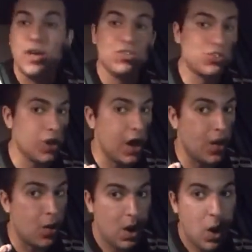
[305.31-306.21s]

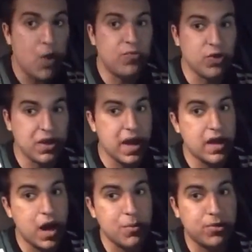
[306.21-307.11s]
So hopefully they
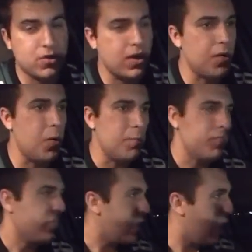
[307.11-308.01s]
come through.
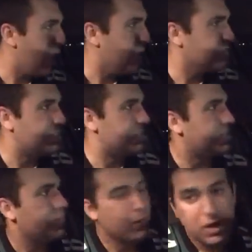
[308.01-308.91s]
And,
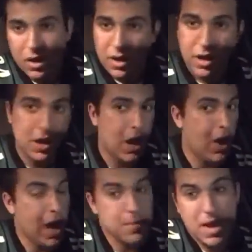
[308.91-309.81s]
you know,
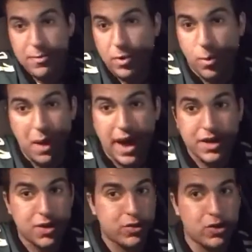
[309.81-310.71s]
hey, maybe we're back
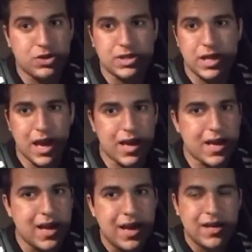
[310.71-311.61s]
here Thursday
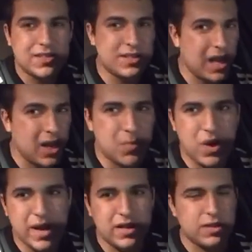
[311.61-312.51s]
night
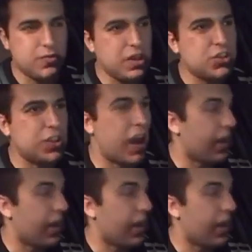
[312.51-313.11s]
celebrating the division.